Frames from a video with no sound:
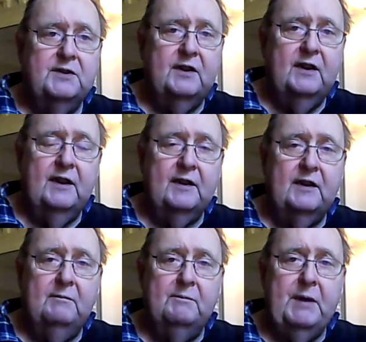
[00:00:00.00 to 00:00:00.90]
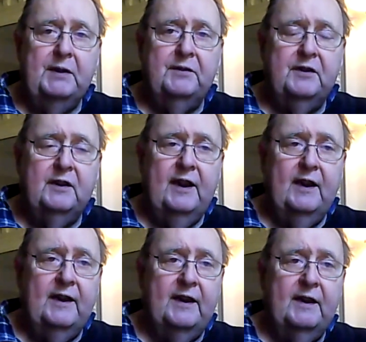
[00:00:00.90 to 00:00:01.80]
they're both
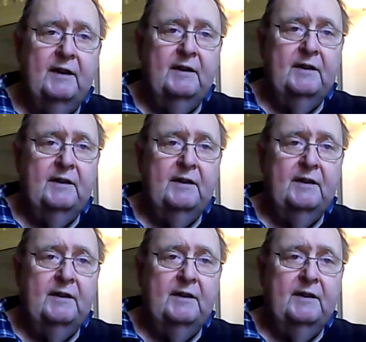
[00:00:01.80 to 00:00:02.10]
clearly,